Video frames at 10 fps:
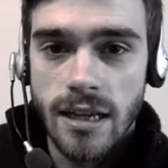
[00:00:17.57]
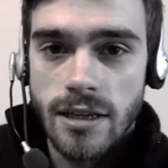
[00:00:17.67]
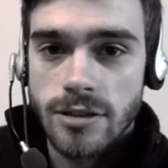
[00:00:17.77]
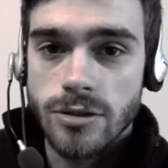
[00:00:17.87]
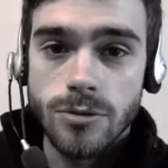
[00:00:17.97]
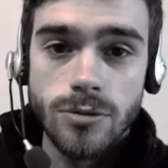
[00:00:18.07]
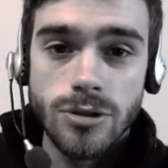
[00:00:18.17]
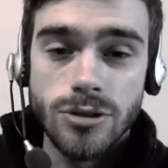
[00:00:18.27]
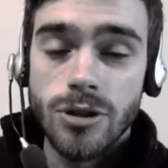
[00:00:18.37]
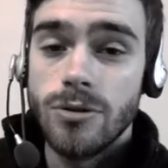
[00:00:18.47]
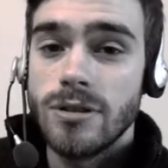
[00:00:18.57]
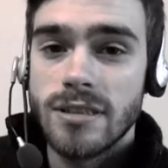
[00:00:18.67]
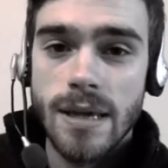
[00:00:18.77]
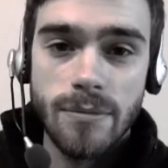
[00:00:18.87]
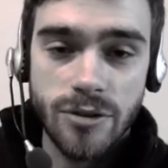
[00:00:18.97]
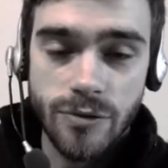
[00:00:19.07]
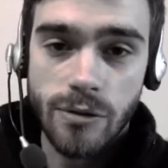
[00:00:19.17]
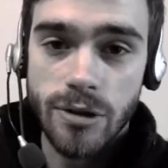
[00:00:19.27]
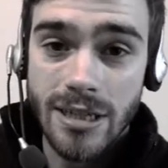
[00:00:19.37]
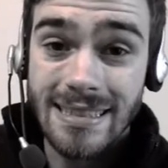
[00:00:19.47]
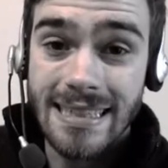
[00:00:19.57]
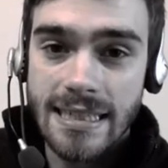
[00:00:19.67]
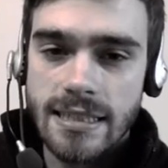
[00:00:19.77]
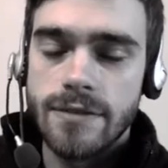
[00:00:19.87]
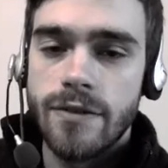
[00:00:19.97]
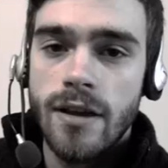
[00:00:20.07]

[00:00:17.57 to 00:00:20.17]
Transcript: So you know this game is very addictive.